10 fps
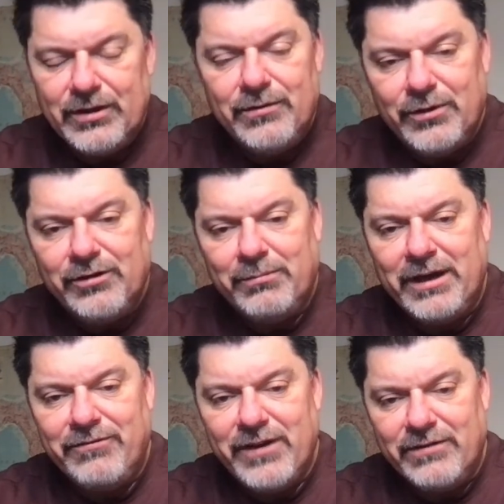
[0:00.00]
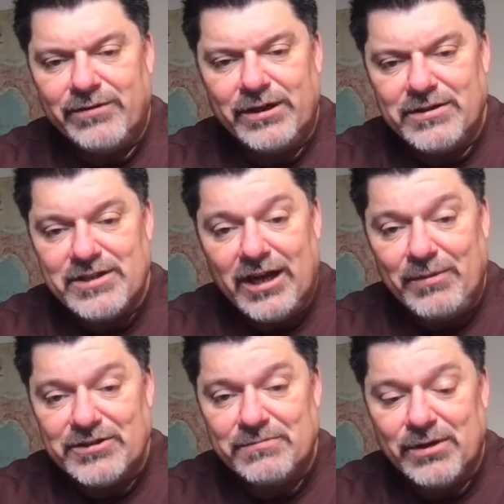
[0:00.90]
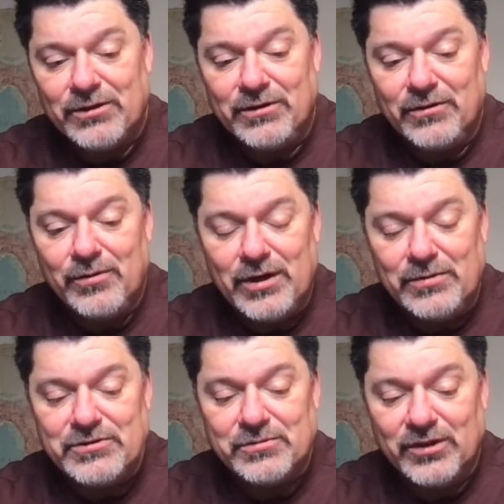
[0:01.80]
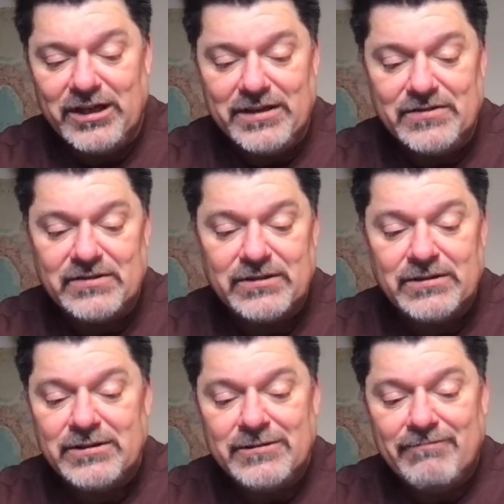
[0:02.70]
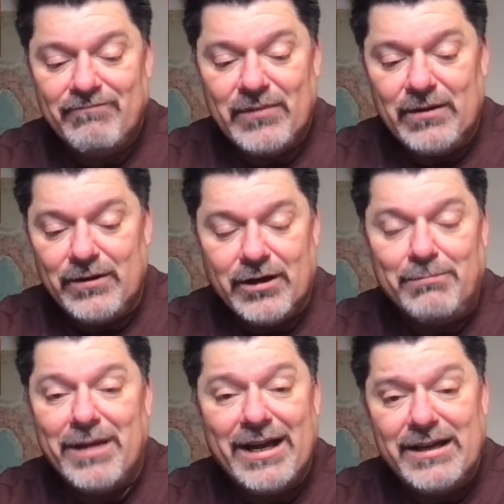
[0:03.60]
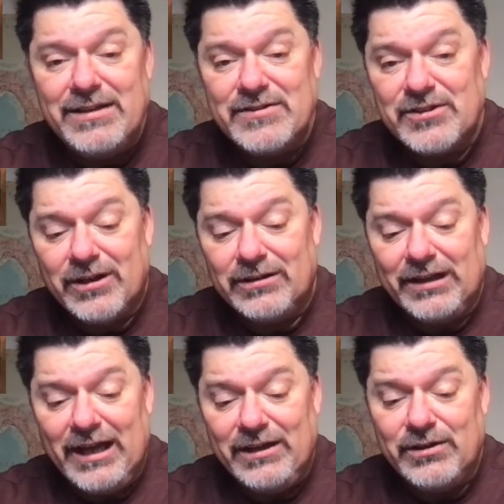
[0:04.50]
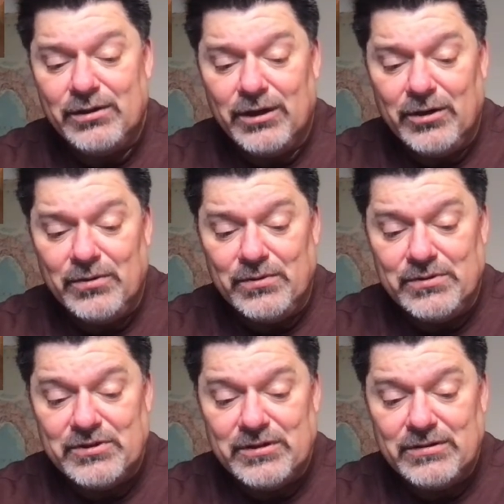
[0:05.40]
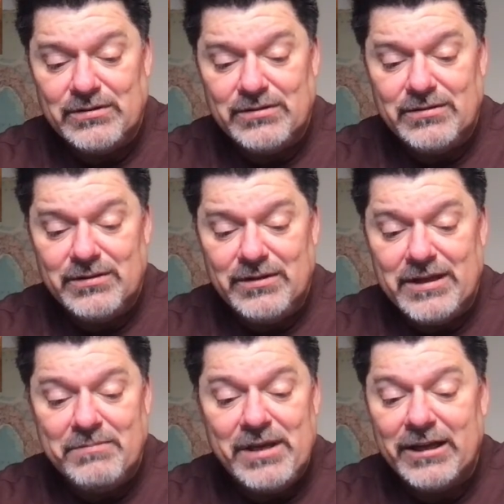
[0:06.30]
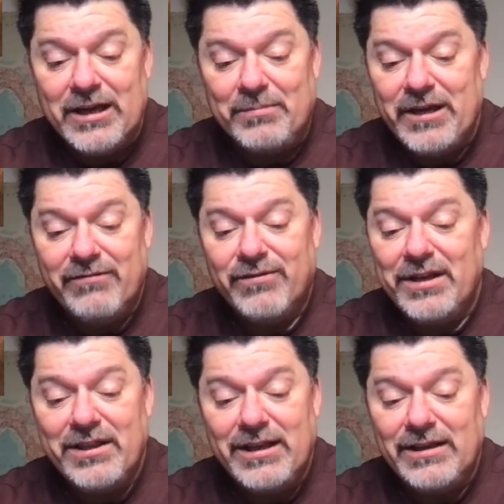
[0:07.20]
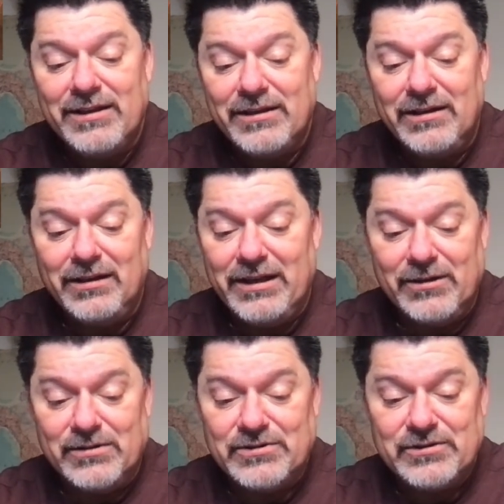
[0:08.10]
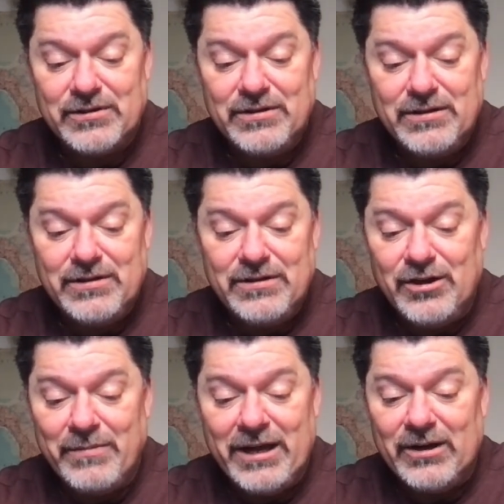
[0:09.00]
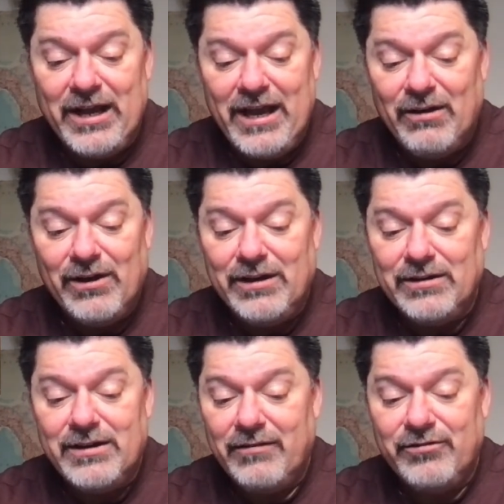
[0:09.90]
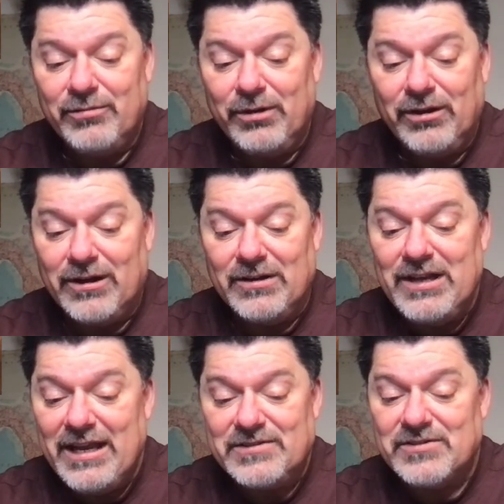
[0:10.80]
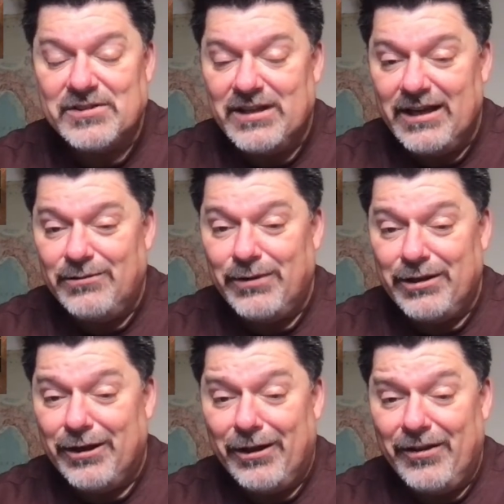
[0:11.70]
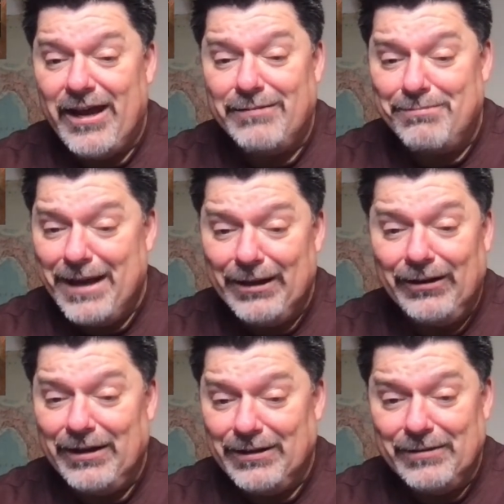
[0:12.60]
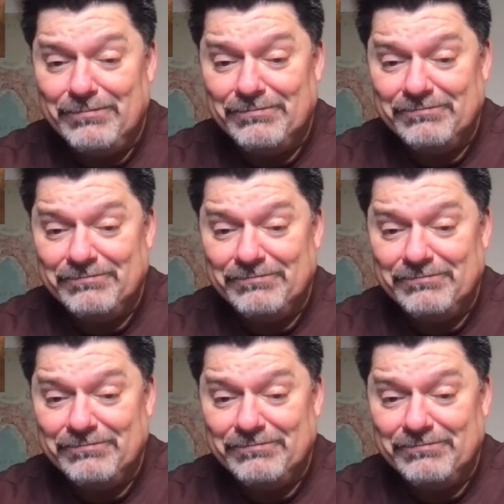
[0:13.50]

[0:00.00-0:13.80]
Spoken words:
One of my favorite Thomas Merton quotes reads, "Our minds are like crows. They pick up everything that glitters, no matter how uncomfortable our nests get with all that metal in them."